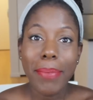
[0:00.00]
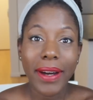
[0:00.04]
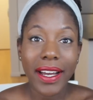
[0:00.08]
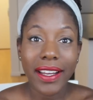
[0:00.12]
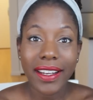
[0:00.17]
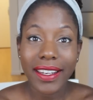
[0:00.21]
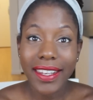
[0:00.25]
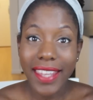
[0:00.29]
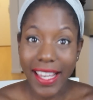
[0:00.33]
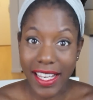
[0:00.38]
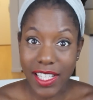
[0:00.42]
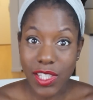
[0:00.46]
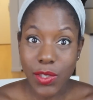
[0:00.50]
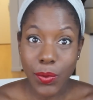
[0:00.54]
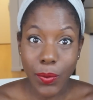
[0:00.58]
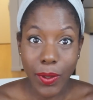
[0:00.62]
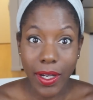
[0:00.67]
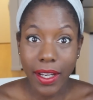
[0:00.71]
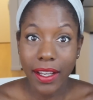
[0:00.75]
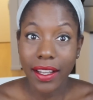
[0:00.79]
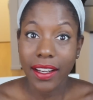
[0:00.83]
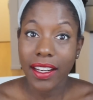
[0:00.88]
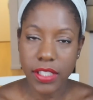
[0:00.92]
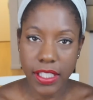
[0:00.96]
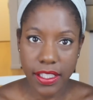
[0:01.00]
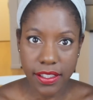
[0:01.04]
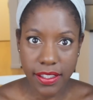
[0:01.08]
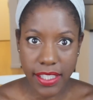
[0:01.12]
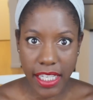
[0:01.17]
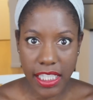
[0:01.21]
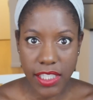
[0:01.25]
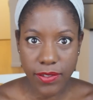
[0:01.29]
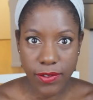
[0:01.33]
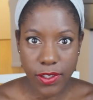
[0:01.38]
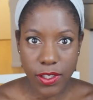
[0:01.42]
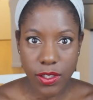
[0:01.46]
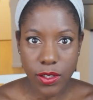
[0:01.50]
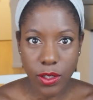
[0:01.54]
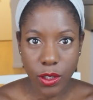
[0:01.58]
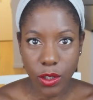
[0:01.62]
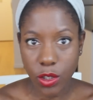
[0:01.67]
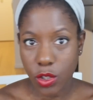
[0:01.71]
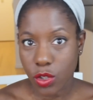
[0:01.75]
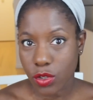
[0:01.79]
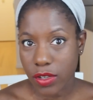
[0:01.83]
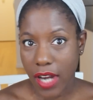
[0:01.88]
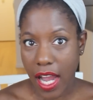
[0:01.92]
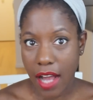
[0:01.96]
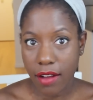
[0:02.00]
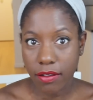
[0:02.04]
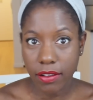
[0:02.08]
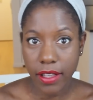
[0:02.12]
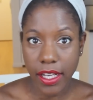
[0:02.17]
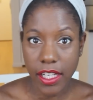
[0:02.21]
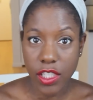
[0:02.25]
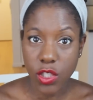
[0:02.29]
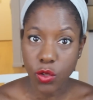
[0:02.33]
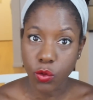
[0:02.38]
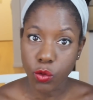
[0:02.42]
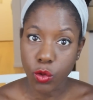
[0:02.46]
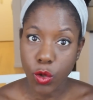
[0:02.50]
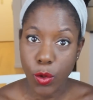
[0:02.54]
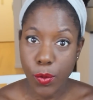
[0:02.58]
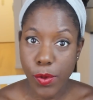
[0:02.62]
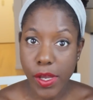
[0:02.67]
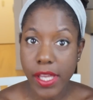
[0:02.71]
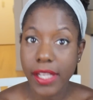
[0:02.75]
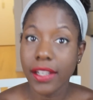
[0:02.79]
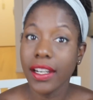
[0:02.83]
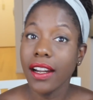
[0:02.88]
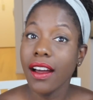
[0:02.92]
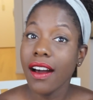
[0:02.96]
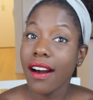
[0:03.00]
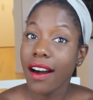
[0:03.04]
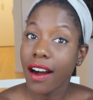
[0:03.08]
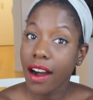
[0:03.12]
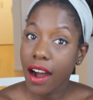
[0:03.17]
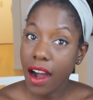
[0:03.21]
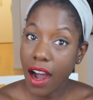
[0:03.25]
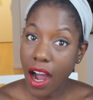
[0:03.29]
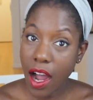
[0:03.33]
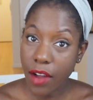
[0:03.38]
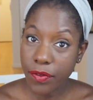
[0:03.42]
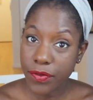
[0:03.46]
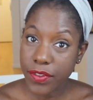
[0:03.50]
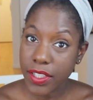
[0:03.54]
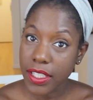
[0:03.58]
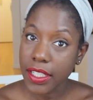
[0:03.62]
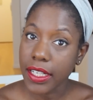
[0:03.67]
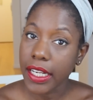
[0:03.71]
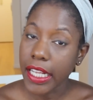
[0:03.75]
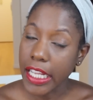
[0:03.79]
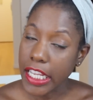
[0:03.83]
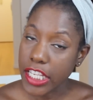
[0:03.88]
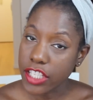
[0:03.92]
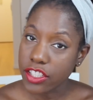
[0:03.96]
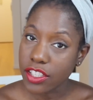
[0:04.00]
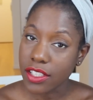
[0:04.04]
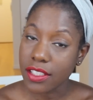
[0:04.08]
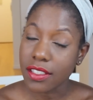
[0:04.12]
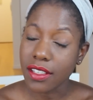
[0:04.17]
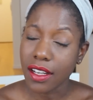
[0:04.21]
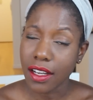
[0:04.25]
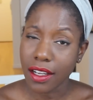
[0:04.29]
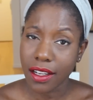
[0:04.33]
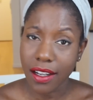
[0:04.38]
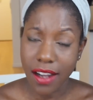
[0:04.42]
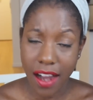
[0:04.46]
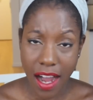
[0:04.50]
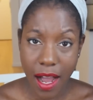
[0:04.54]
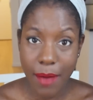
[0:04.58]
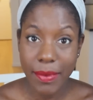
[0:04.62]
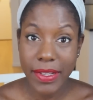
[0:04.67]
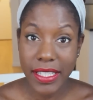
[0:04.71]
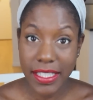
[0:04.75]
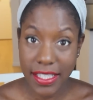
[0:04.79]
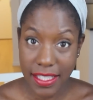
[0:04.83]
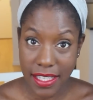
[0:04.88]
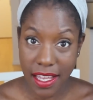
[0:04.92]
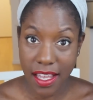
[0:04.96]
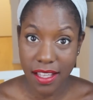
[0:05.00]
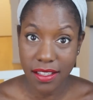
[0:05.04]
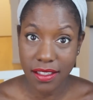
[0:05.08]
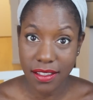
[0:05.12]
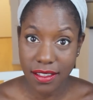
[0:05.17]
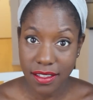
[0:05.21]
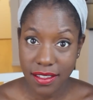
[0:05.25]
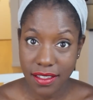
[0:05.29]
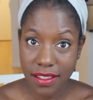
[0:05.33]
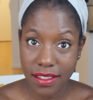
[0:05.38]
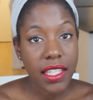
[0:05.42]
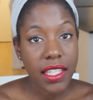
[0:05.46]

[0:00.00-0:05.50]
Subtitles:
But guess what? Successful solo travel as a woman often hinges on common sense.